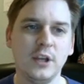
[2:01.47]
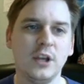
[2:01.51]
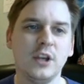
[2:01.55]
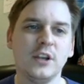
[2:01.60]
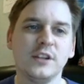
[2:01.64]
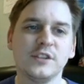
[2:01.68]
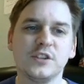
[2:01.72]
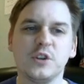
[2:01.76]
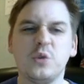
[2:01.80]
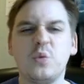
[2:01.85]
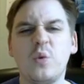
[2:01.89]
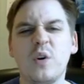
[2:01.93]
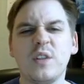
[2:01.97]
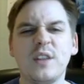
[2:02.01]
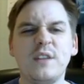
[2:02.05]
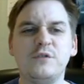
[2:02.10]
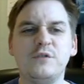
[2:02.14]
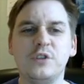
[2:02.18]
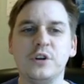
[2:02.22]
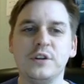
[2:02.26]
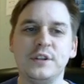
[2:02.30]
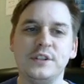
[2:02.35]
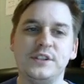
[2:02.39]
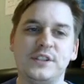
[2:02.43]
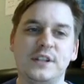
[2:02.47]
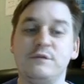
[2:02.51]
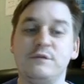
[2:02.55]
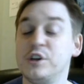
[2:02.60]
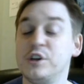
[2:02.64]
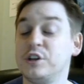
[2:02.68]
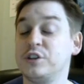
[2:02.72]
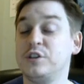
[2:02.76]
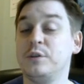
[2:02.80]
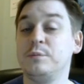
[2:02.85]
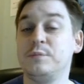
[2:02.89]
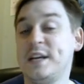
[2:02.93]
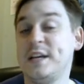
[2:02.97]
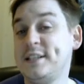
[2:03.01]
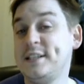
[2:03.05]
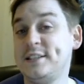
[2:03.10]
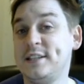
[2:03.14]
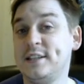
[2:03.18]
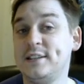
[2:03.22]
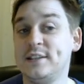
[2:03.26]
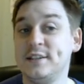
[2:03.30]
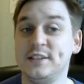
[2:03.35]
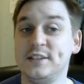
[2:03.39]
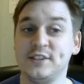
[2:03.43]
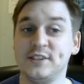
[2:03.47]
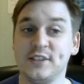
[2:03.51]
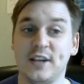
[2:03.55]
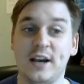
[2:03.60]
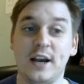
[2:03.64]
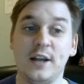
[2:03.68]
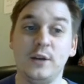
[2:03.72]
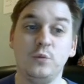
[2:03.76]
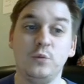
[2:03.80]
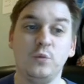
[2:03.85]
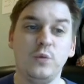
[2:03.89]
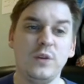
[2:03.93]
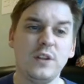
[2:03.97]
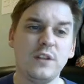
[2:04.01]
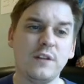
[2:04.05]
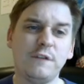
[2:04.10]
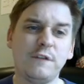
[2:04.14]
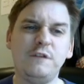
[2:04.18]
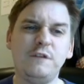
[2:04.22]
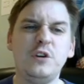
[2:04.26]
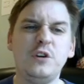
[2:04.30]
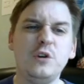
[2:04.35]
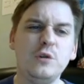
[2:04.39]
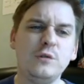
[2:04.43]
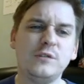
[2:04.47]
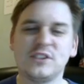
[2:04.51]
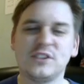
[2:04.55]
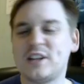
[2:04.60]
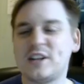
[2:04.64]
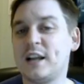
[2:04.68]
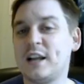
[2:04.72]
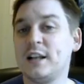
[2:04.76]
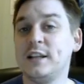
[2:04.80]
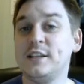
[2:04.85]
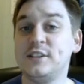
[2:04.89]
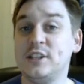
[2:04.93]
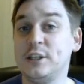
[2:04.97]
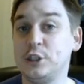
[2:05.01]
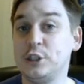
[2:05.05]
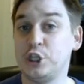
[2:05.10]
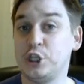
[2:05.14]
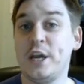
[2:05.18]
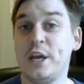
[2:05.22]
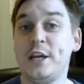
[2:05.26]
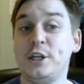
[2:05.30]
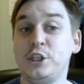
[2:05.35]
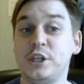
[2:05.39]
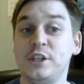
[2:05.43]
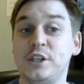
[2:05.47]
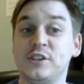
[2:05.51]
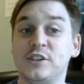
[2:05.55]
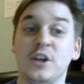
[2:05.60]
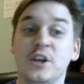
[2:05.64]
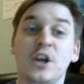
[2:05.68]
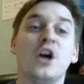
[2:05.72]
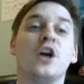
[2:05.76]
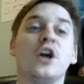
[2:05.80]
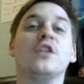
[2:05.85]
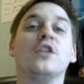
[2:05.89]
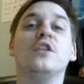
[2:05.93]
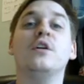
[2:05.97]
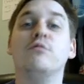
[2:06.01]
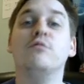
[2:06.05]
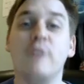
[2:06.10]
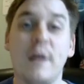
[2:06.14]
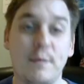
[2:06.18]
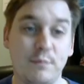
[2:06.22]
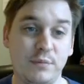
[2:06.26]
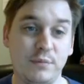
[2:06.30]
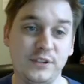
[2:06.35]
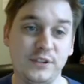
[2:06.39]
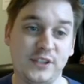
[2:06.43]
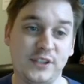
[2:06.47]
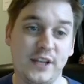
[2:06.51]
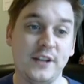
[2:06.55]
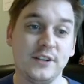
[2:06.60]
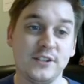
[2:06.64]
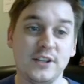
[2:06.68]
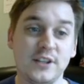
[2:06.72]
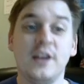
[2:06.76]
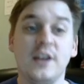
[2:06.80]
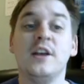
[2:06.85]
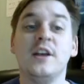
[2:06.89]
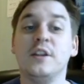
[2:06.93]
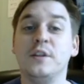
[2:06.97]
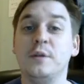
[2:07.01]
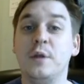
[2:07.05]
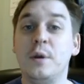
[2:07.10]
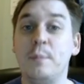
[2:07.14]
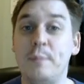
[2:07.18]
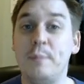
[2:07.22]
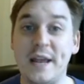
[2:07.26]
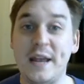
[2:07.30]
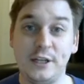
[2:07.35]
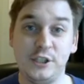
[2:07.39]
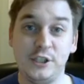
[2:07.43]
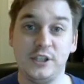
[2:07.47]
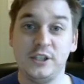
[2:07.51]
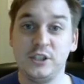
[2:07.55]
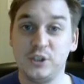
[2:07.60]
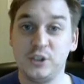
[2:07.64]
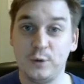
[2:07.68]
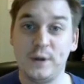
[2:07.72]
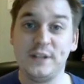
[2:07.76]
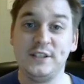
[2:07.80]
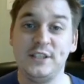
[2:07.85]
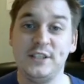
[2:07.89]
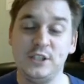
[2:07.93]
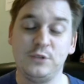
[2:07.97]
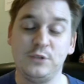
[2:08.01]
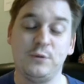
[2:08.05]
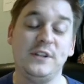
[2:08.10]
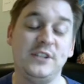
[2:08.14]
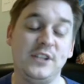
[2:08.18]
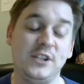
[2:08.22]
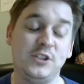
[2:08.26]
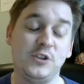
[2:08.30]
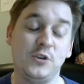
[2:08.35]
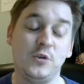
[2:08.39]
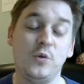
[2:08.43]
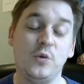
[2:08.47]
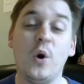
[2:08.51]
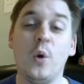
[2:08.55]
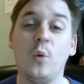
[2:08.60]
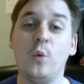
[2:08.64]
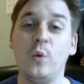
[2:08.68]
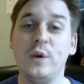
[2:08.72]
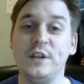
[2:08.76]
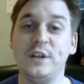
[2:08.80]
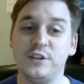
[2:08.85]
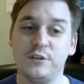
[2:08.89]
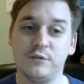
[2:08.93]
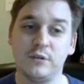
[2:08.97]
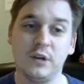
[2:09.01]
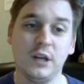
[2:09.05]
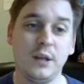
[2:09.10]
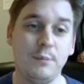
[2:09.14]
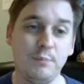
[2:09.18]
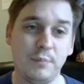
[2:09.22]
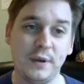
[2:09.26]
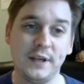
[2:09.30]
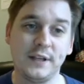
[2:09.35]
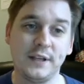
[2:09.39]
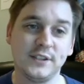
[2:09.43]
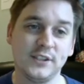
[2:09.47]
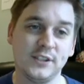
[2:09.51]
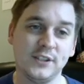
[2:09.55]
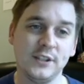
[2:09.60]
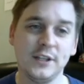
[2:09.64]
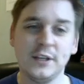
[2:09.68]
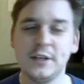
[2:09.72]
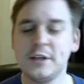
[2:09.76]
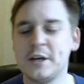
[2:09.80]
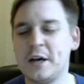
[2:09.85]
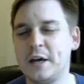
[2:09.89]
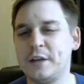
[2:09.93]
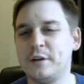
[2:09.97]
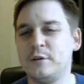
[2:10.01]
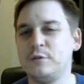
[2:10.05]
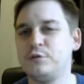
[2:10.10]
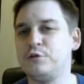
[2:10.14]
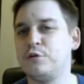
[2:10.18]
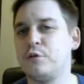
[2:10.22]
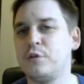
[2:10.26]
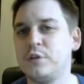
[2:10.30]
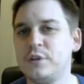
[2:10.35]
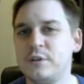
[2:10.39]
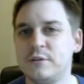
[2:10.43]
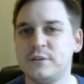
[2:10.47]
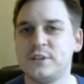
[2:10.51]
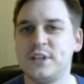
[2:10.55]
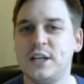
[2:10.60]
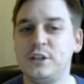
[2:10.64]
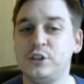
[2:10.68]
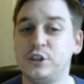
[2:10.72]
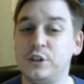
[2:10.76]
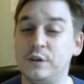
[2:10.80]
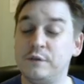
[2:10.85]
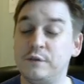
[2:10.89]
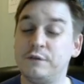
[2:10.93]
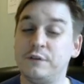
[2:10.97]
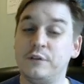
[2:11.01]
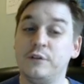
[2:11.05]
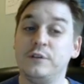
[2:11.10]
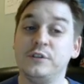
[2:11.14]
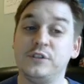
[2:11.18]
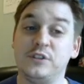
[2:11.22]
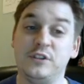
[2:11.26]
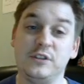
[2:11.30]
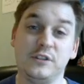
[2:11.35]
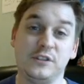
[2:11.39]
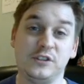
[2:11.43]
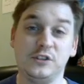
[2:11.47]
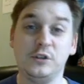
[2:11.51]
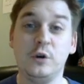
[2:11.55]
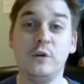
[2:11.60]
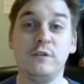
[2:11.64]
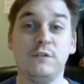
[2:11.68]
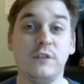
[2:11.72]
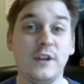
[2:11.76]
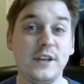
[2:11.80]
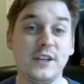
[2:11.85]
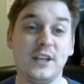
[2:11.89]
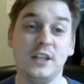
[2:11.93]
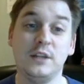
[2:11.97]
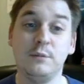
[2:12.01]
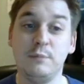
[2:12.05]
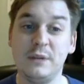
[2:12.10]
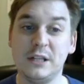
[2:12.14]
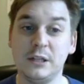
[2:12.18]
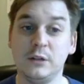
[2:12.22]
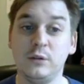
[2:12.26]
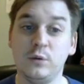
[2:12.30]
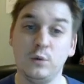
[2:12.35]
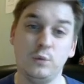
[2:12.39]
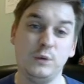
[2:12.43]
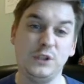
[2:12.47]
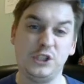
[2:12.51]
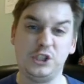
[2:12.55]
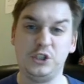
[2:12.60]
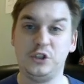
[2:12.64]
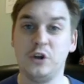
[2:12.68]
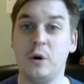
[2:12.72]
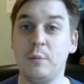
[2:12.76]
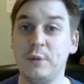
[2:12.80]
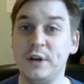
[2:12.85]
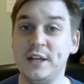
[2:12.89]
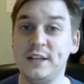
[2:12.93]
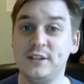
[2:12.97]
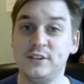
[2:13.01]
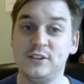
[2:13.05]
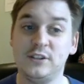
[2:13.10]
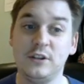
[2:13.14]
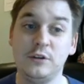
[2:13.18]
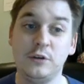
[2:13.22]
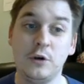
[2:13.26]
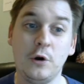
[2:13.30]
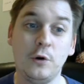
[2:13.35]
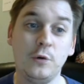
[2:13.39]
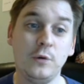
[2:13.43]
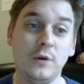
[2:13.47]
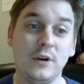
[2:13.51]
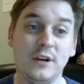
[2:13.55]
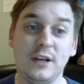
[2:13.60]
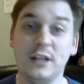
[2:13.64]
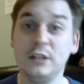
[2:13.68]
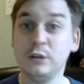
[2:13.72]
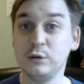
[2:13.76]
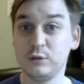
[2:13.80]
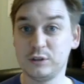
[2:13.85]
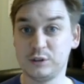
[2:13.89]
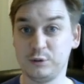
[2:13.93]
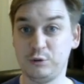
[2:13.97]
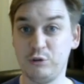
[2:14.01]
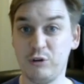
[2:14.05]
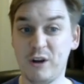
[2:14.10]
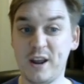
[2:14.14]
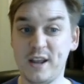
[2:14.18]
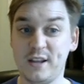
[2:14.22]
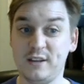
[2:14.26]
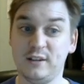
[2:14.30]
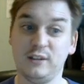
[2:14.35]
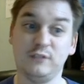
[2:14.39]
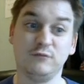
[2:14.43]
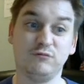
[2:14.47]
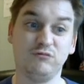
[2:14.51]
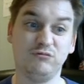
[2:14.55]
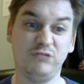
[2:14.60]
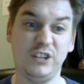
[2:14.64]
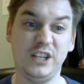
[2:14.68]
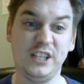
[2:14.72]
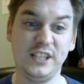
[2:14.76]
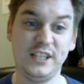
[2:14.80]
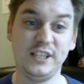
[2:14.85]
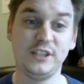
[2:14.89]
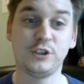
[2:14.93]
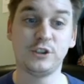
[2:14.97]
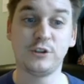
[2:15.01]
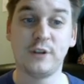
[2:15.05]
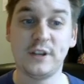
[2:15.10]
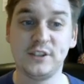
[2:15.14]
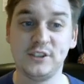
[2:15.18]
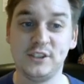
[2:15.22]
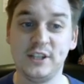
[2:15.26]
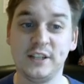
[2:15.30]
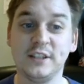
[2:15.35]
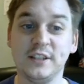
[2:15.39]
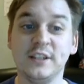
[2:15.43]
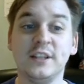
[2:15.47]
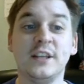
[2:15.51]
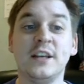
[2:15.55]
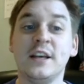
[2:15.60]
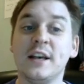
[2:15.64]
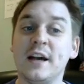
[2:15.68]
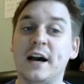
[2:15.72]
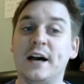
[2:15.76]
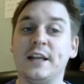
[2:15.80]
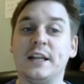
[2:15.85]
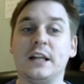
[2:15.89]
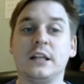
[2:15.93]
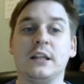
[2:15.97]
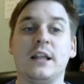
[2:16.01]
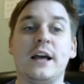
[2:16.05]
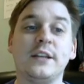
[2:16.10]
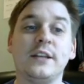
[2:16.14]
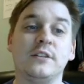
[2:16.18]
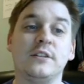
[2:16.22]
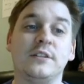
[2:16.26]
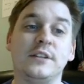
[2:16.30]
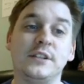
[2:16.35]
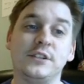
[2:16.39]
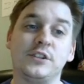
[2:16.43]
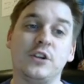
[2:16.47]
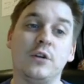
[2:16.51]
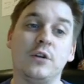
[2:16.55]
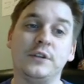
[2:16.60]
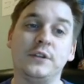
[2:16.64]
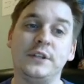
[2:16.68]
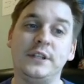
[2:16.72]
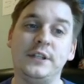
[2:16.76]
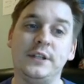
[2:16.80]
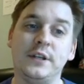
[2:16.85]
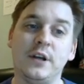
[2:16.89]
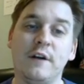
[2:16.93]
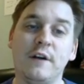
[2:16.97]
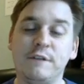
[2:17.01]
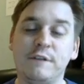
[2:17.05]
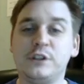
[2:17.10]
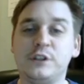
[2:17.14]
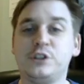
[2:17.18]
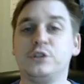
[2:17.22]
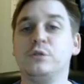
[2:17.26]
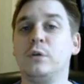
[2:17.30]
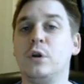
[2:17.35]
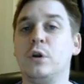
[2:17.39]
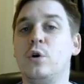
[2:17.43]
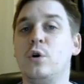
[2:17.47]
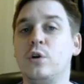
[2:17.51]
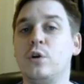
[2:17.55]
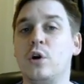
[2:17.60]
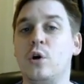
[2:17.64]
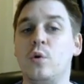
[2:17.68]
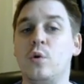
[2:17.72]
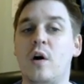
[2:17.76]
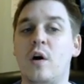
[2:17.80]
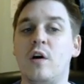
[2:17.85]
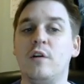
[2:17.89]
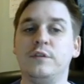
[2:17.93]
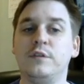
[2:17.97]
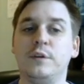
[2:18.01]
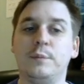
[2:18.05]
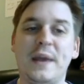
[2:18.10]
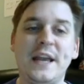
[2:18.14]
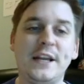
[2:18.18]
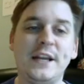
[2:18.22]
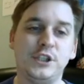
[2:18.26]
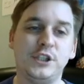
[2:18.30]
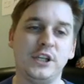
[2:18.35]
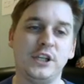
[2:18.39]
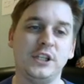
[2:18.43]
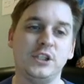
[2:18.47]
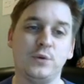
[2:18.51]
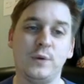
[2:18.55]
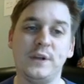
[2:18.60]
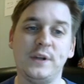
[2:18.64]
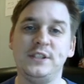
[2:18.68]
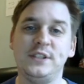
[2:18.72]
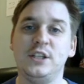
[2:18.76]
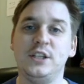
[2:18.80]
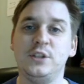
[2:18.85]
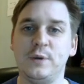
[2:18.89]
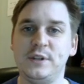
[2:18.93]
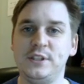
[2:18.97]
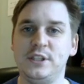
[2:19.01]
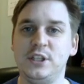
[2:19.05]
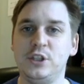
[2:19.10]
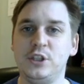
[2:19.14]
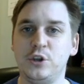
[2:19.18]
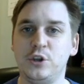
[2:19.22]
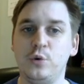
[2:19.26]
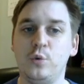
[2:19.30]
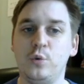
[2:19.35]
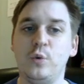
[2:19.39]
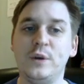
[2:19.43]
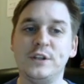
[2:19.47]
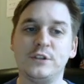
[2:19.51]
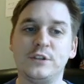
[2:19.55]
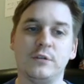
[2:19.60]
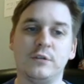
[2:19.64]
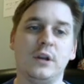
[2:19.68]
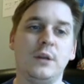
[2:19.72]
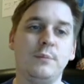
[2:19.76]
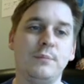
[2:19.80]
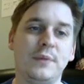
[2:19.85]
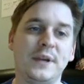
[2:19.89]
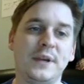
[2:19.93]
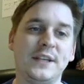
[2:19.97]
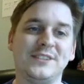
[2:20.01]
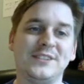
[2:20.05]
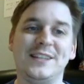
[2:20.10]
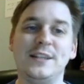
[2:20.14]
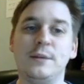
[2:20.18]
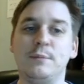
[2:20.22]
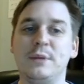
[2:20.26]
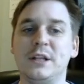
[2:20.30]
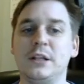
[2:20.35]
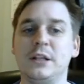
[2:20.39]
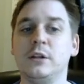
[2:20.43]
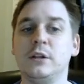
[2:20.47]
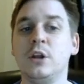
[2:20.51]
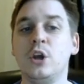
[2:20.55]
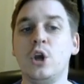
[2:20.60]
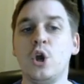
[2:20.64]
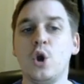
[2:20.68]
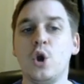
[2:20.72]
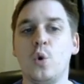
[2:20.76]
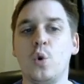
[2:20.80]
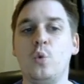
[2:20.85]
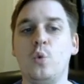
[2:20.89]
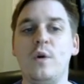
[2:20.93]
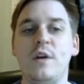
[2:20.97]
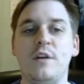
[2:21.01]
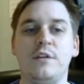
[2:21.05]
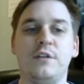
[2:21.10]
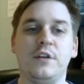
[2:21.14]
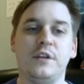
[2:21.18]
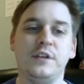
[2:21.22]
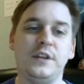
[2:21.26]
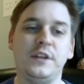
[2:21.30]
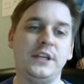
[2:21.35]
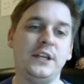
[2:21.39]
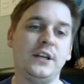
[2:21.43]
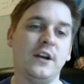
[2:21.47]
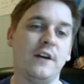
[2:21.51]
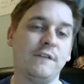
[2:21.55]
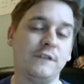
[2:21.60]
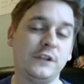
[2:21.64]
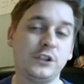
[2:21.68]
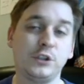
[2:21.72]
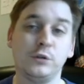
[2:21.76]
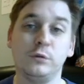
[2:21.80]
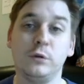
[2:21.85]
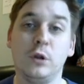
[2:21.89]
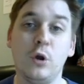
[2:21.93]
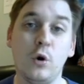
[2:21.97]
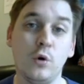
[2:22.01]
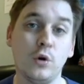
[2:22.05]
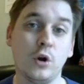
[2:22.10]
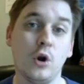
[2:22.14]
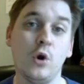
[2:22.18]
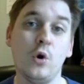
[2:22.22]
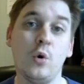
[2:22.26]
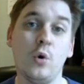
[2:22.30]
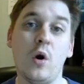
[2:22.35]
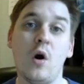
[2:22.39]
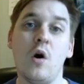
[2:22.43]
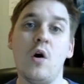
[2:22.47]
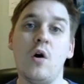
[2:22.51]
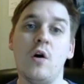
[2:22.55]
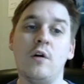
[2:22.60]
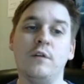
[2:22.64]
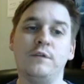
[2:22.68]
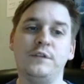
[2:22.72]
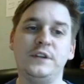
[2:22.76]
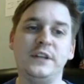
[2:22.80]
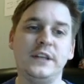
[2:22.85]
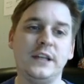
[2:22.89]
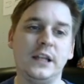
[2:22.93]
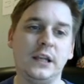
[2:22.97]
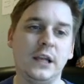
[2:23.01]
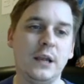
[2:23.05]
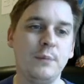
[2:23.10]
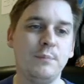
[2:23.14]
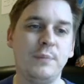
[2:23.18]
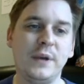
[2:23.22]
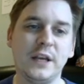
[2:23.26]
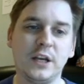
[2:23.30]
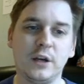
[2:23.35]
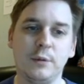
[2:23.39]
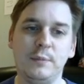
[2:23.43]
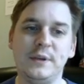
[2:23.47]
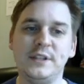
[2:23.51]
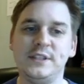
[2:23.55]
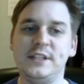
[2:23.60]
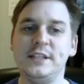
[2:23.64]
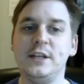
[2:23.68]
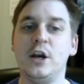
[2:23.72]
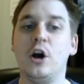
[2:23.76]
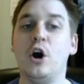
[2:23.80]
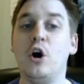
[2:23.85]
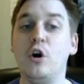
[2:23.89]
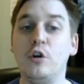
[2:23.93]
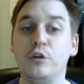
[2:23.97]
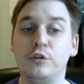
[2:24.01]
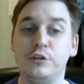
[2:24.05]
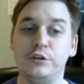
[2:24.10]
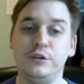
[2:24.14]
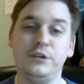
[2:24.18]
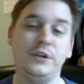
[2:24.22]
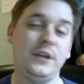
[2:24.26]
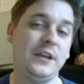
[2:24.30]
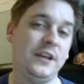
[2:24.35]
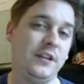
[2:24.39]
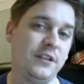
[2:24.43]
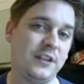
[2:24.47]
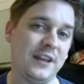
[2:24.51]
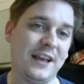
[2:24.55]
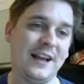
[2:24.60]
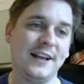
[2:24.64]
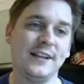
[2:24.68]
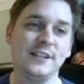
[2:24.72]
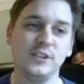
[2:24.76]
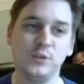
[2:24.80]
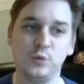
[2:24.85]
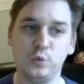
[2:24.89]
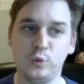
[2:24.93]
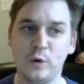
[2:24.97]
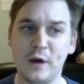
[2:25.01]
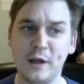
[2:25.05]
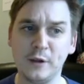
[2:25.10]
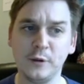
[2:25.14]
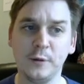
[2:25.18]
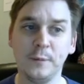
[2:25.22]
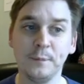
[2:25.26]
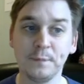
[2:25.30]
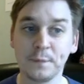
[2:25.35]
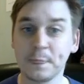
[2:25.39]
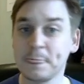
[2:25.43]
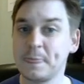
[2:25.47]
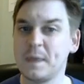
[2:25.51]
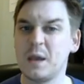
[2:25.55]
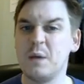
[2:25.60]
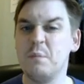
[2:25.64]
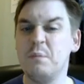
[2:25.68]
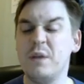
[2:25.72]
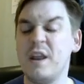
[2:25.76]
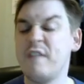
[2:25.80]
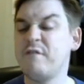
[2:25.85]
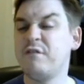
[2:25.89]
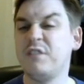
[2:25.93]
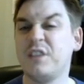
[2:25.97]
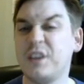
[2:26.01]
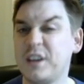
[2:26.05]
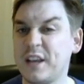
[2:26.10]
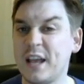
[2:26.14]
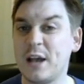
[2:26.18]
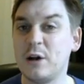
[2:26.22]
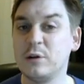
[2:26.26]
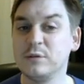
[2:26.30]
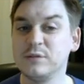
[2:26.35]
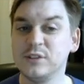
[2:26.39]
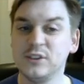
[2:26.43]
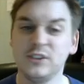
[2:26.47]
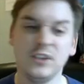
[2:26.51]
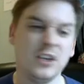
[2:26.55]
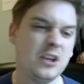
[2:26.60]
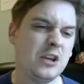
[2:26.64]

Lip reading: So what they've done is they've updated the design with a few stylistic changes that represent the Beijing 2022 Winter Olympics. And I'll draw your attention first to the snowflake in the middle, which dominates the note and looks great, really interesting. And I like that it's got the official logo of the Beijing 2022 Winter Olympics in the middle with the official logo of the Olympic Committee underneath as well. But everything else,